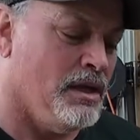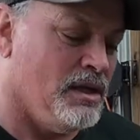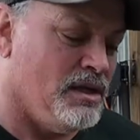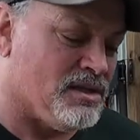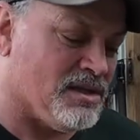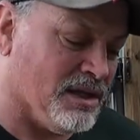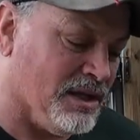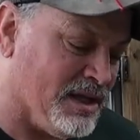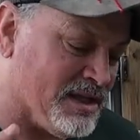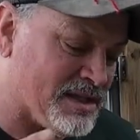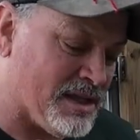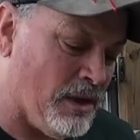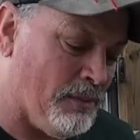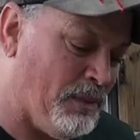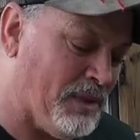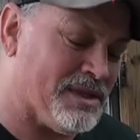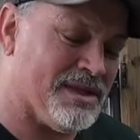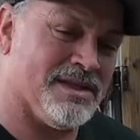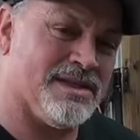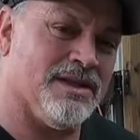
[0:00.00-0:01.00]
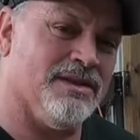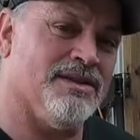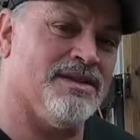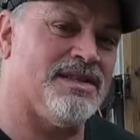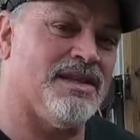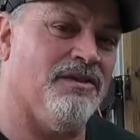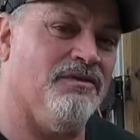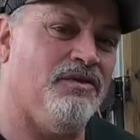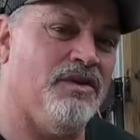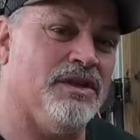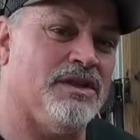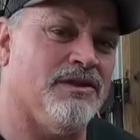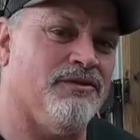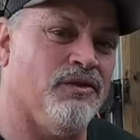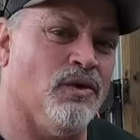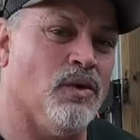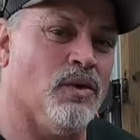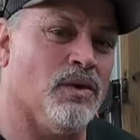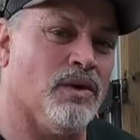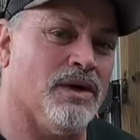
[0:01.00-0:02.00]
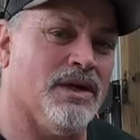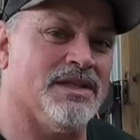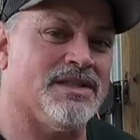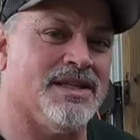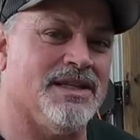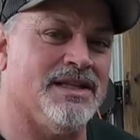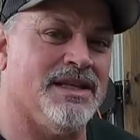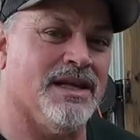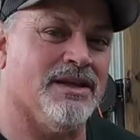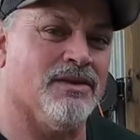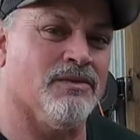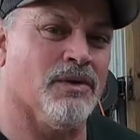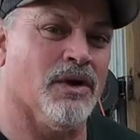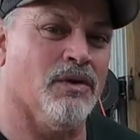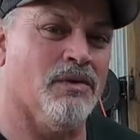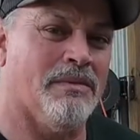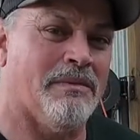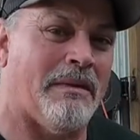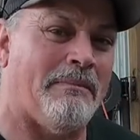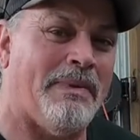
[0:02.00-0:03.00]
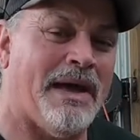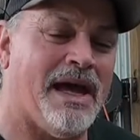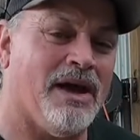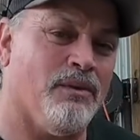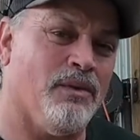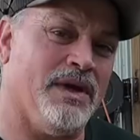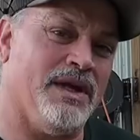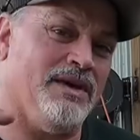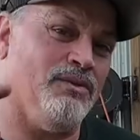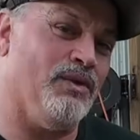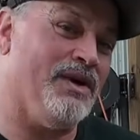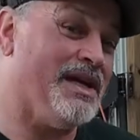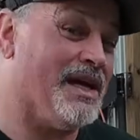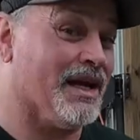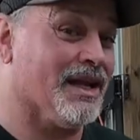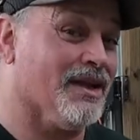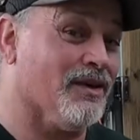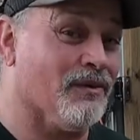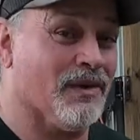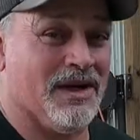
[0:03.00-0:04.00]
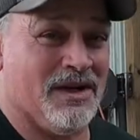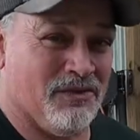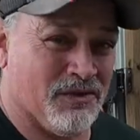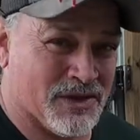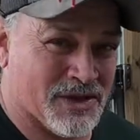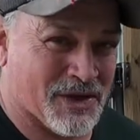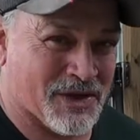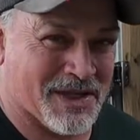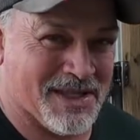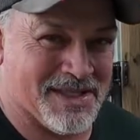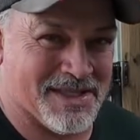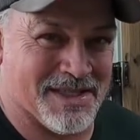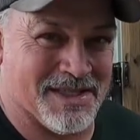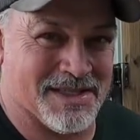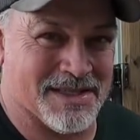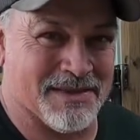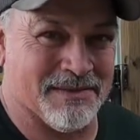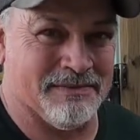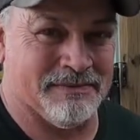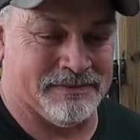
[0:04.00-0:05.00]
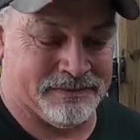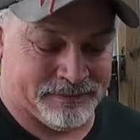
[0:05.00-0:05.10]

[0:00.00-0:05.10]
So let's go put this on the 754 and let's get down the road with my Batwing. We got to get ready for turkey season.